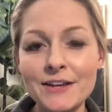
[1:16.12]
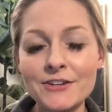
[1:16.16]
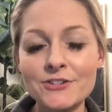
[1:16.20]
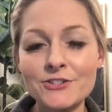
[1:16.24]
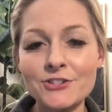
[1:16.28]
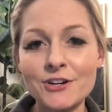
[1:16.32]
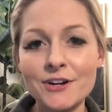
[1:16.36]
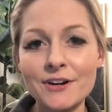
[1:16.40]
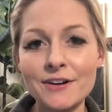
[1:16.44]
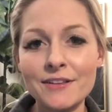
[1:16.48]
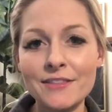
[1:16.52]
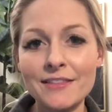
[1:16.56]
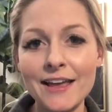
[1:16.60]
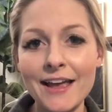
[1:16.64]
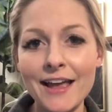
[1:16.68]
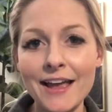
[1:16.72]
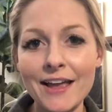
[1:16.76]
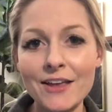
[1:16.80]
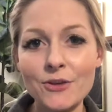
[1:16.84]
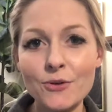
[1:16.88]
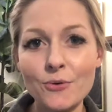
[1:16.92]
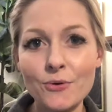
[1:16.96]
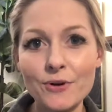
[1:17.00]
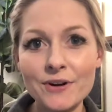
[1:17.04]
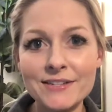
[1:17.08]
sure
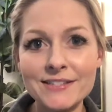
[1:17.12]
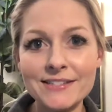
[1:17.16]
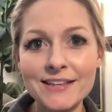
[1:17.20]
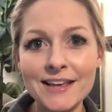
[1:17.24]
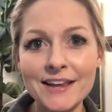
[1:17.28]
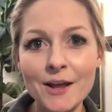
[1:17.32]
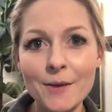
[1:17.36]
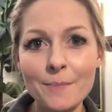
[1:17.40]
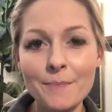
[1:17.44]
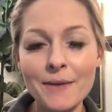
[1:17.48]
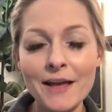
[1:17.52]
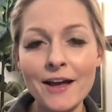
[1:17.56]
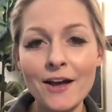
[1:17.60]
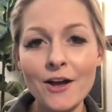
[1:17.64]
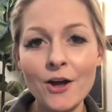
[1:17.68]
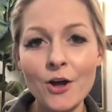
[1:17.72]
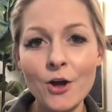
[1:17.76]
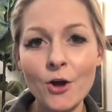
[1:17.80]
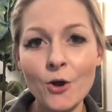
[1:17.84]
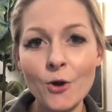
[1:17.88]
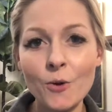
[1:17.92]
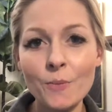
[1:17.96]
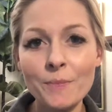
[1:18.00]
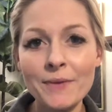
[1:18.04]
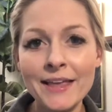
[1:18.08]
that your setup at
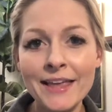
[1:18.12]
home